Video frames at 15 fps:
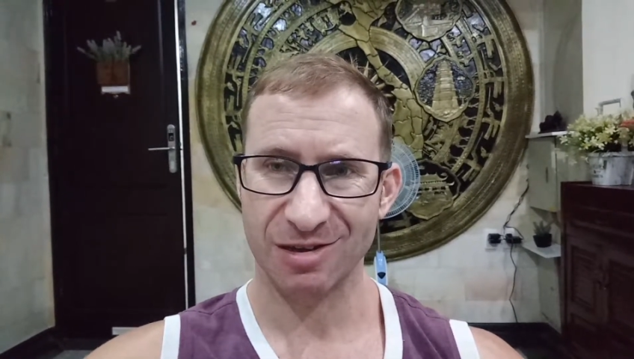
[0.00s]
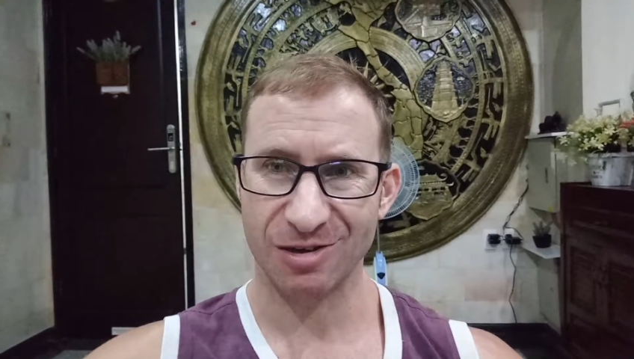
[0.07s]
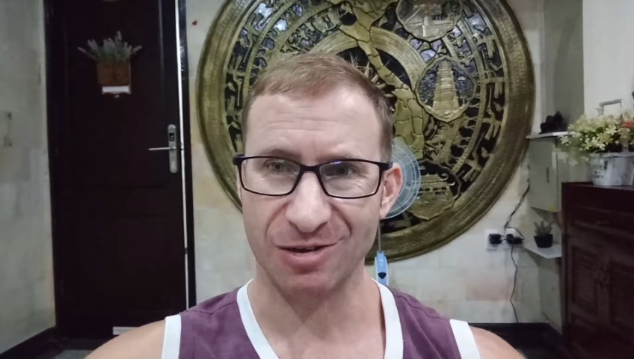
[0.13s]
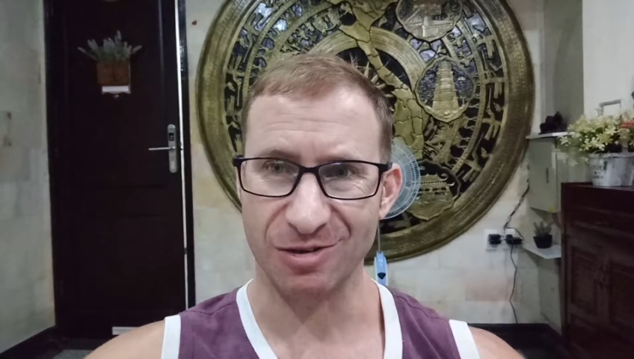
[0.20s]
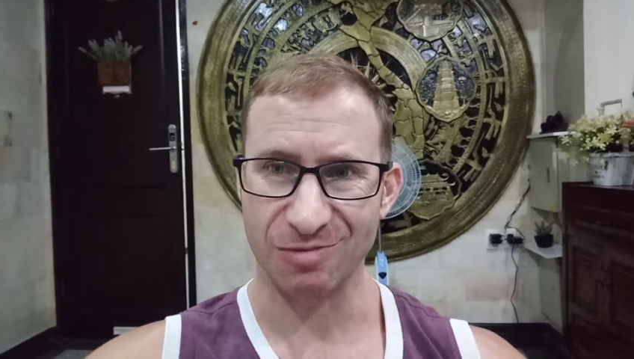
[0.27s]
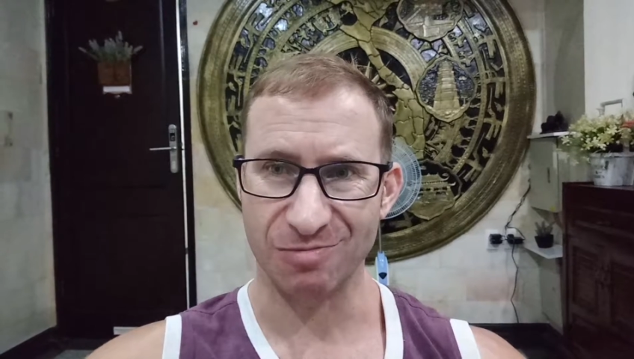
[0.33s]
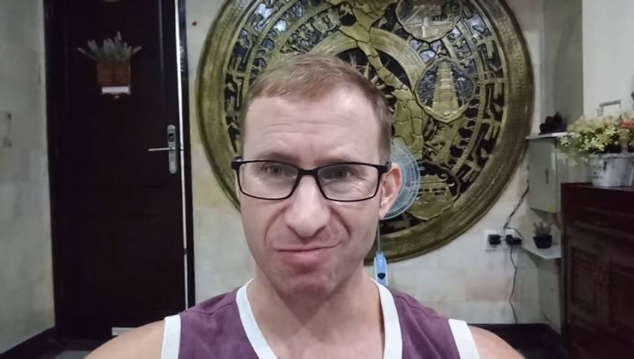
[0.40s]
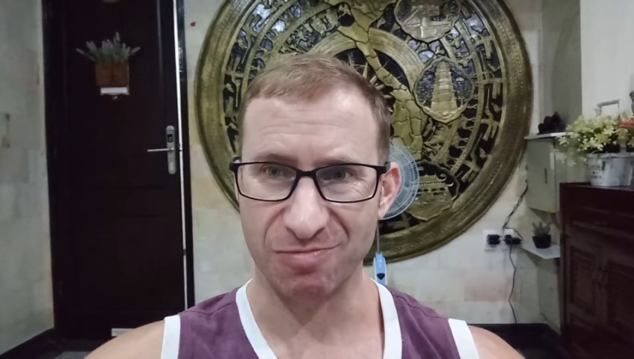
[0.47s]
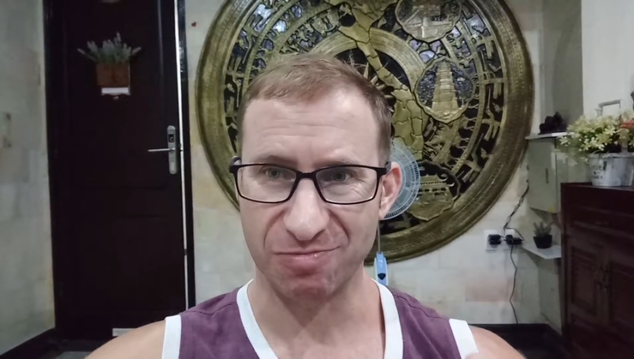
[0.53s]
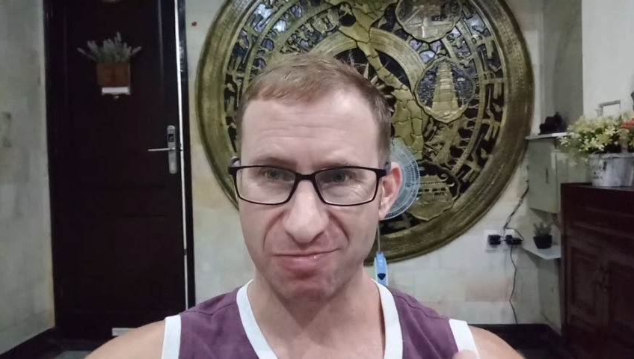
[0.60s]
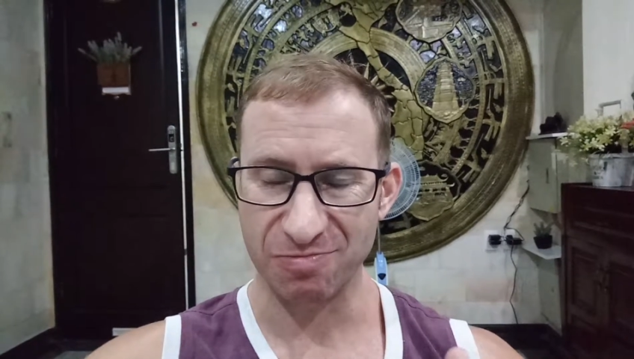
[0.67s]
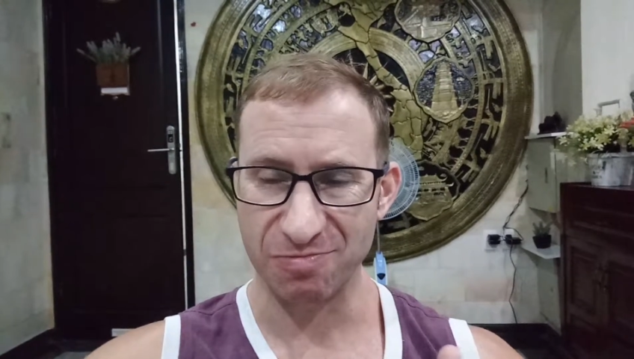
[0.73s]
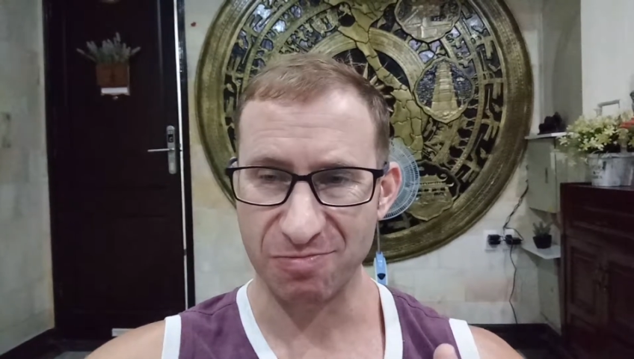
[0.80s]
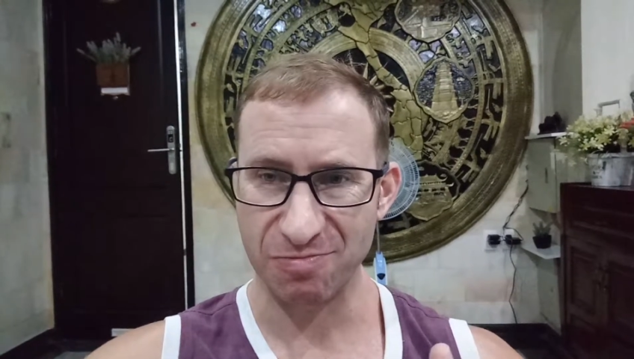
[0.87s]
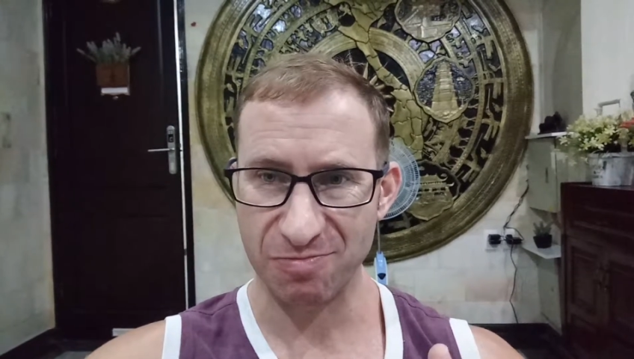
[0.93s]
could
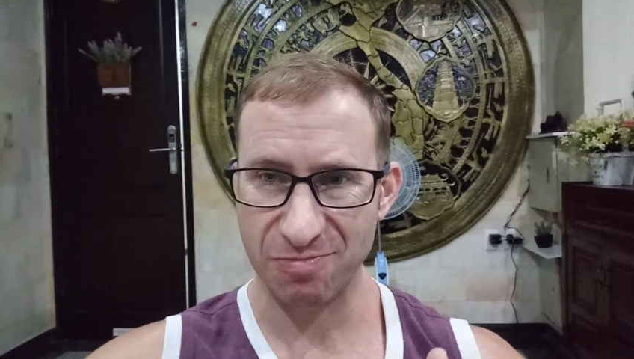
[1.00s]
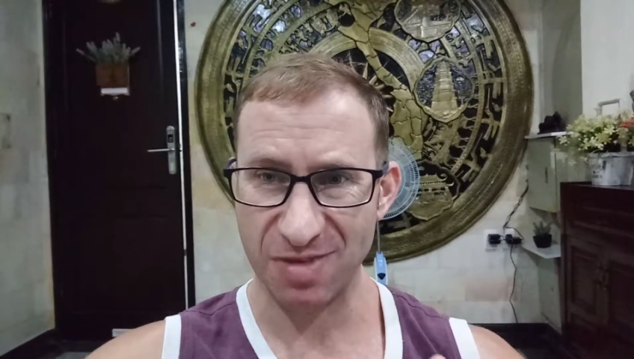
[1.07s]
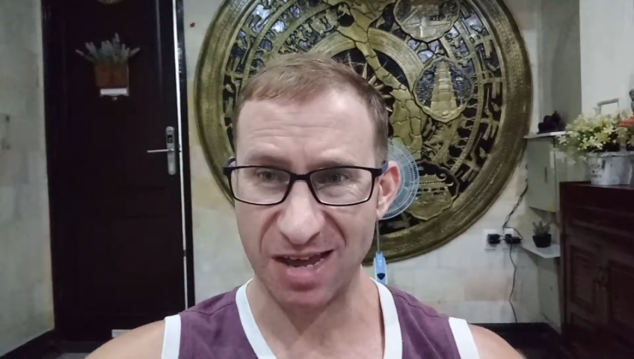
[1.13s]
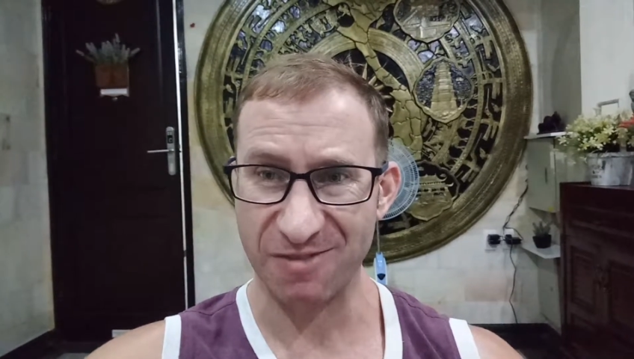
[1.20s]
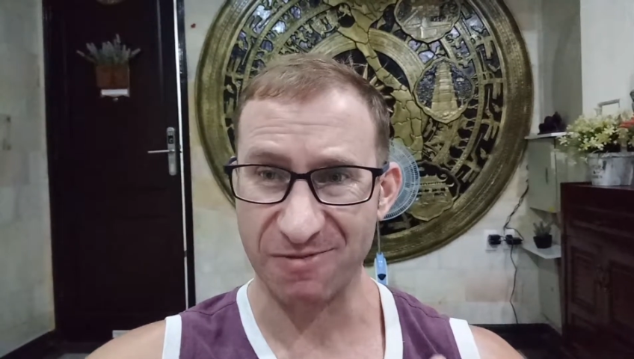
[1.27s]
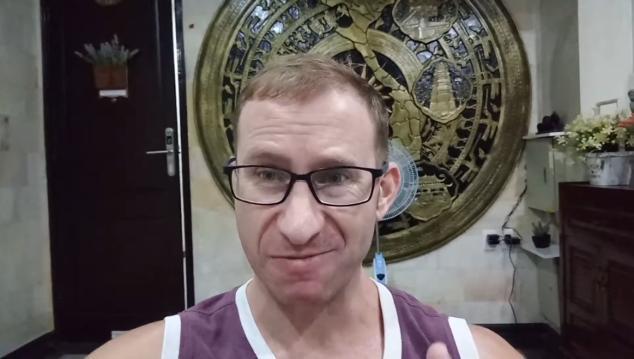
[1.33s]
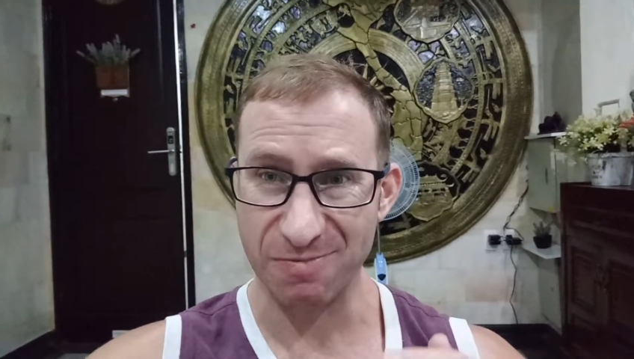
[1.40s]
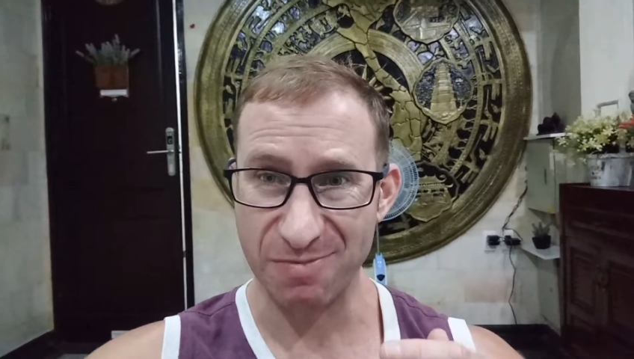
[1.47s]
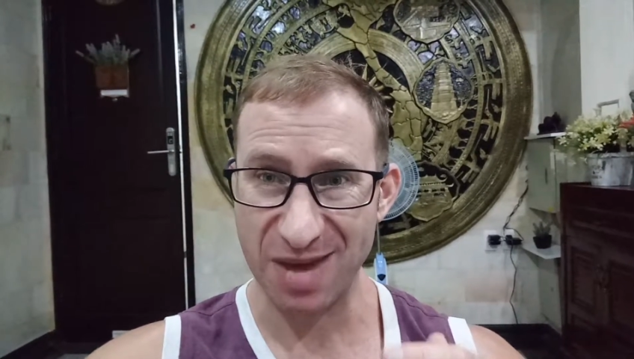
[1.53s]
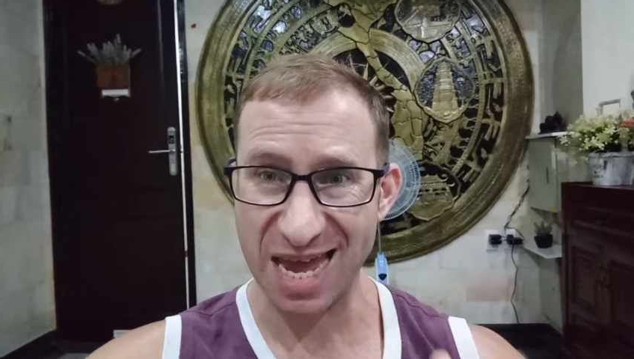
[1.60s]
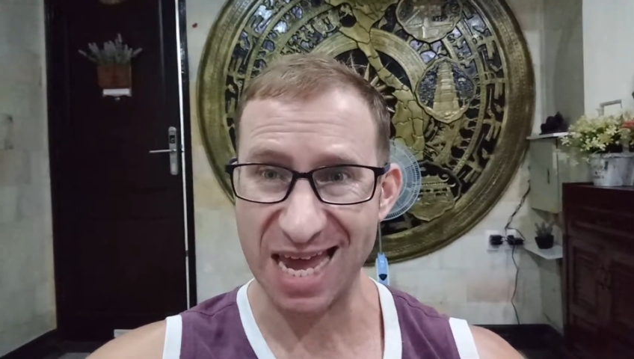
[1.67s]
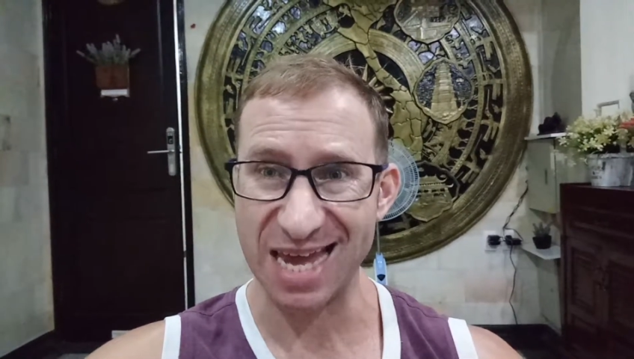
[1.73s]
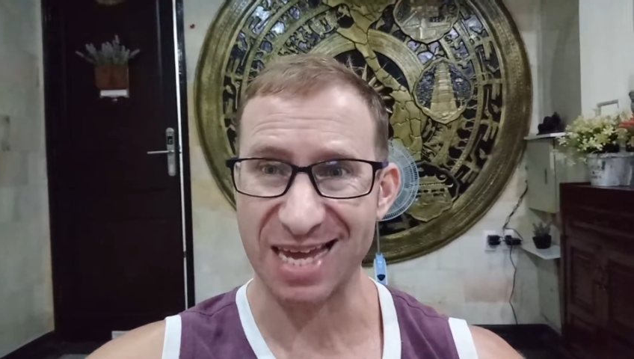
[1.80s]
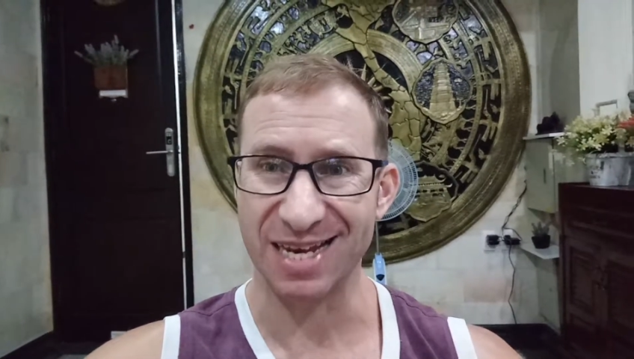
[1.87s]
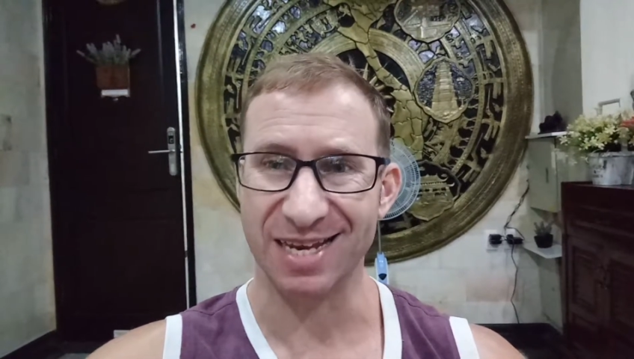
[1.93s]
have
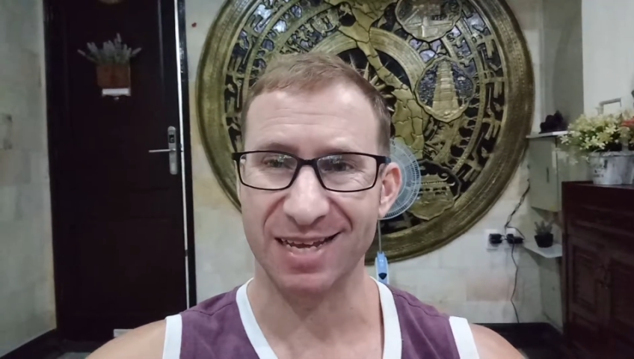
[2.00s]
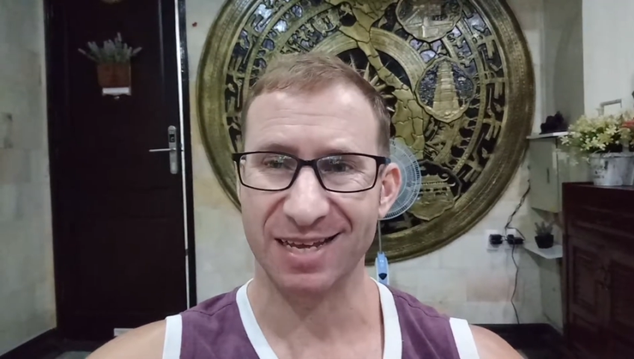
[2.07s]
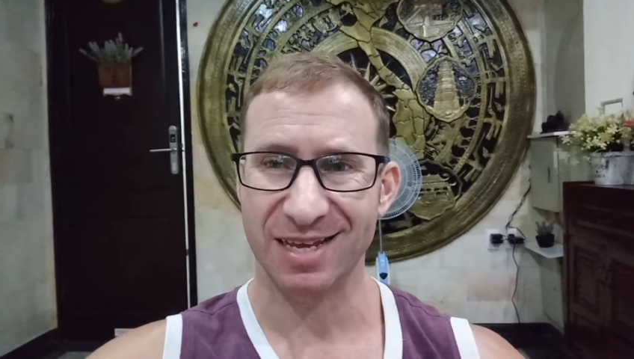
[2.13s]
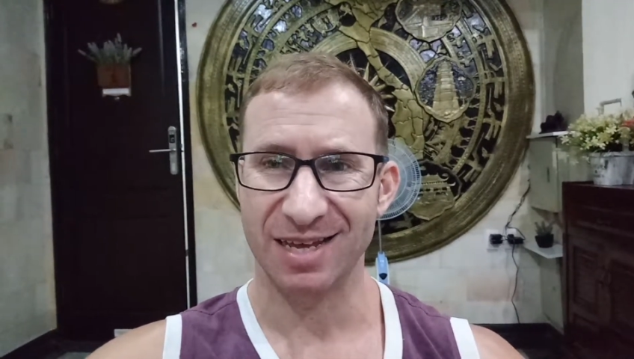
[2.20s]
made